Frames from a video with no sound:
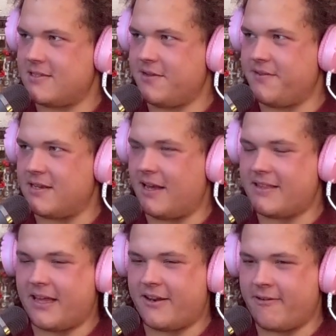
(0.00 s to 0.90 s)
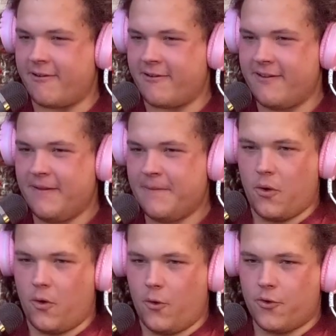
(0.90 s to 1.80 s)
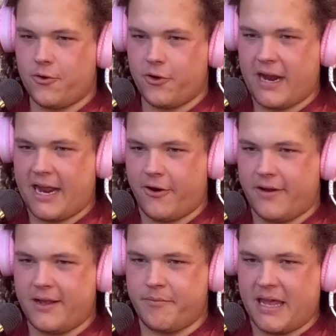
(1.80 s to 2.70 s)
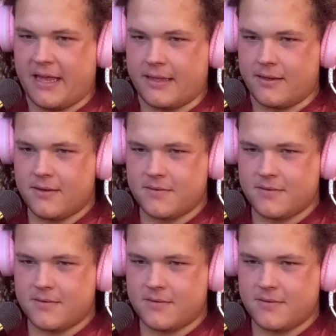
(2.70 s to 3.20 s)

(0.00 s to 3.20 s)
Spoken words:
See if he'd like that at all. Older area man.